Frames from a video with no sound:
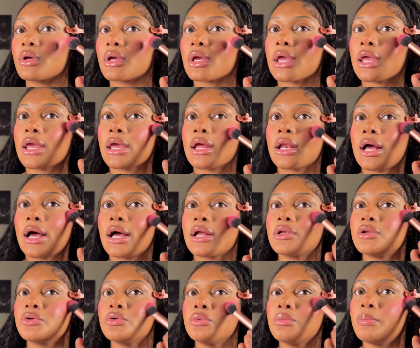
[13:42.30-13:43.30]
And I
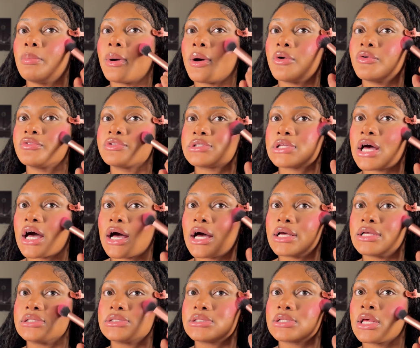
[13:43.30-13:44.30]
do both
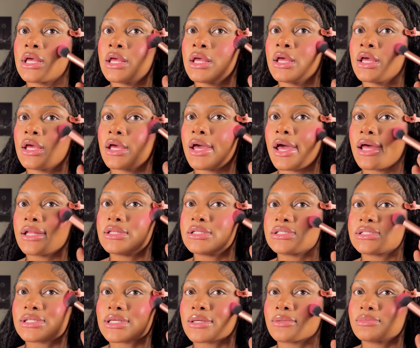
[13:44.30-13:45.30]
sides at the
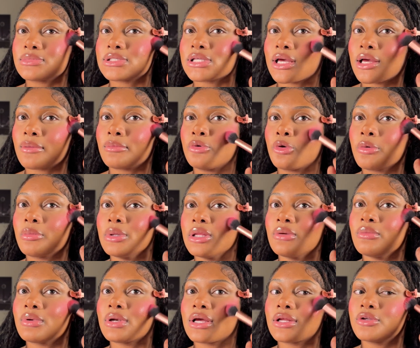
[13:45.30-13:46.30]
same time. Normally
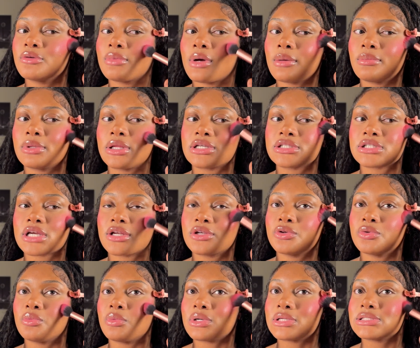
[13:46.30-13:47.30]
when I do my blush, I do
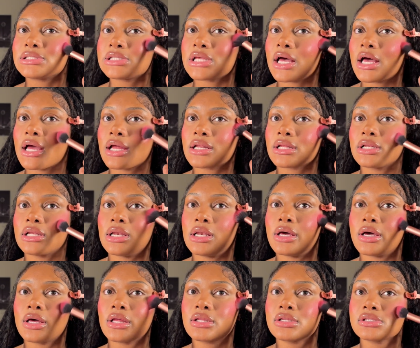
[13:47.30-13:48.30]
one side and then
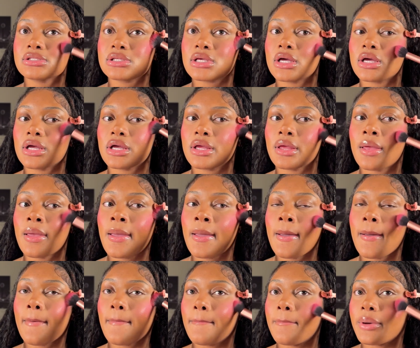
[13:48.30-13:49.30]
the other side.
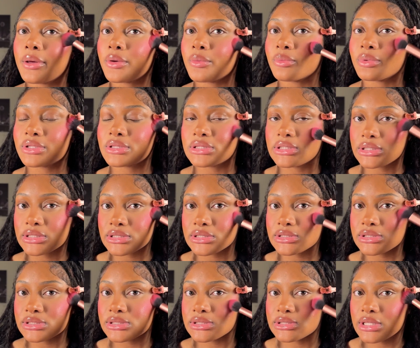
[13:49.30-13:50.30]
But with
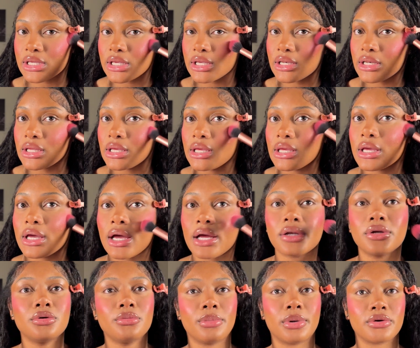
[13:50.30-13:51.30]
this technique, I
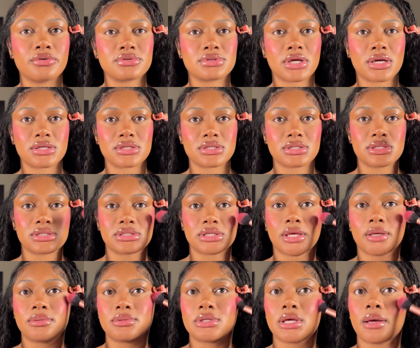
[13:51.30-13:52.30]
do both sides at the
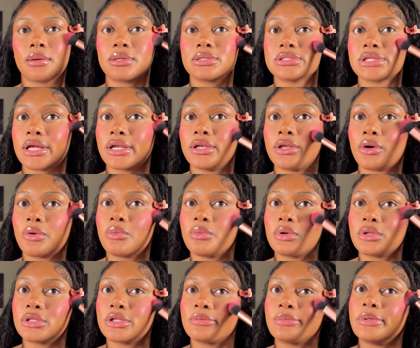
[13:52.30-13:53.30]
same time because I don't
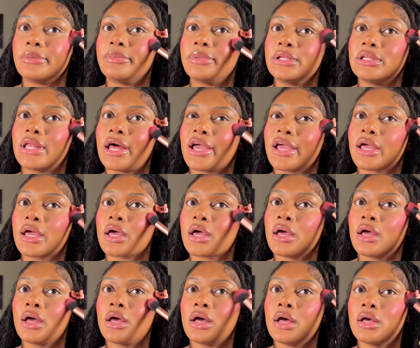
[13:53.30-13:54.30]
want them to be like
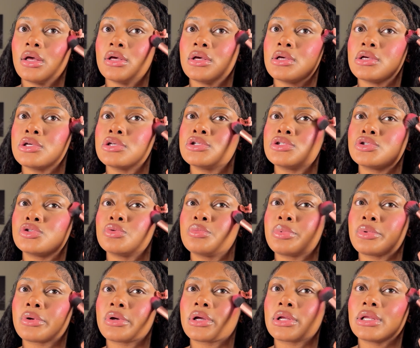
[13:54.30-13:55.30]

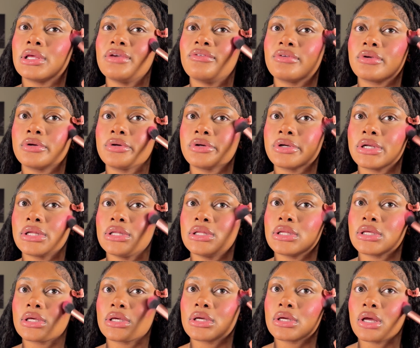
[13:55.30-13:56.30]
super uneven or
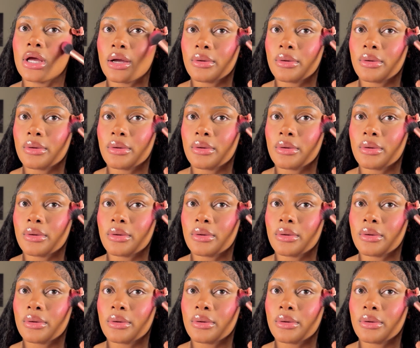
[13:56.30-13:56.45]
anything.